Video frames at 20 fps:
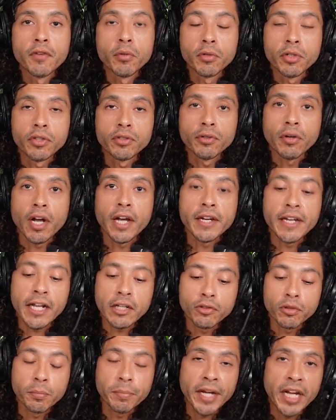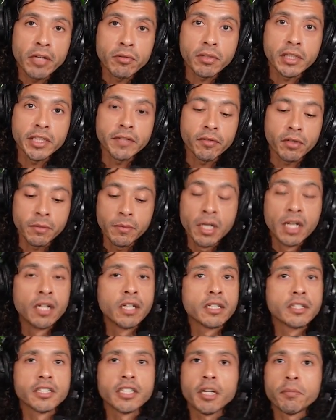If you want to try a natural pain
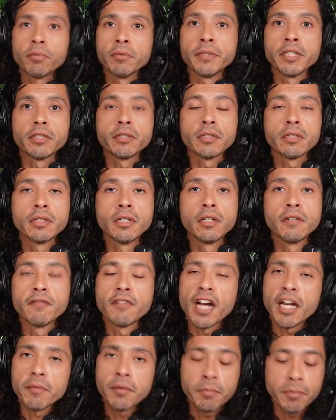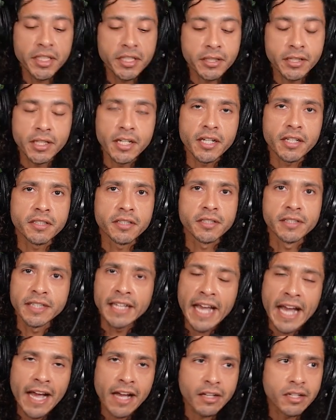reliever, supplements. Vitamin
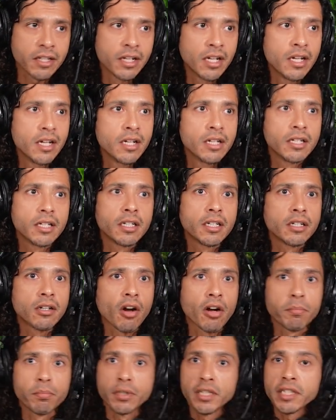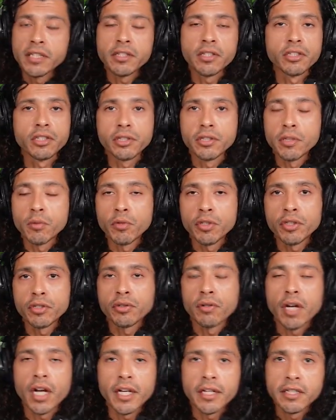B6, NAC, our Bliss is a good
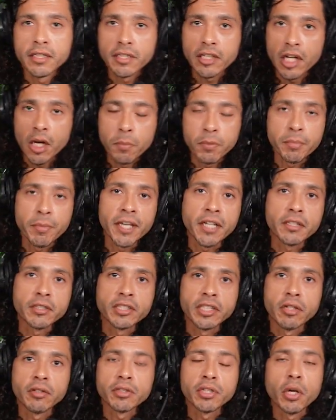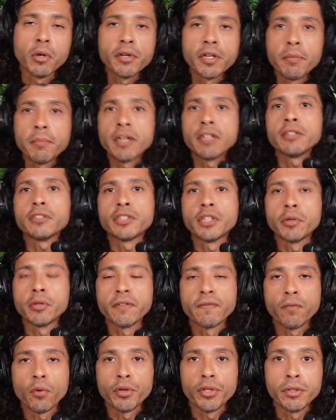one to try because it helps make serotonin and
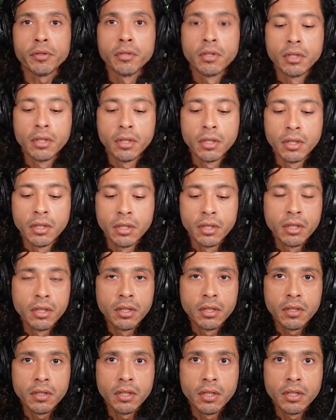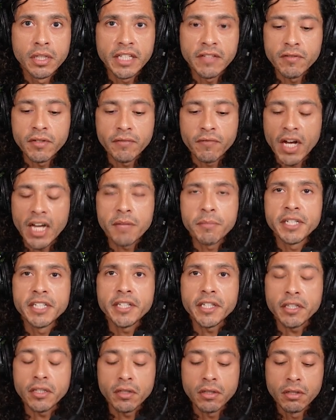melatonin for you. Even
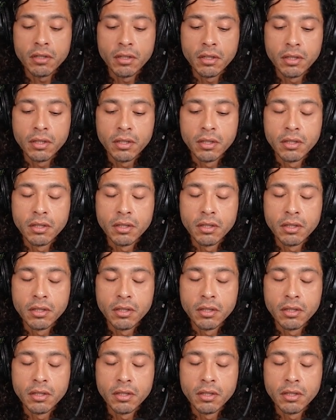vitamin D.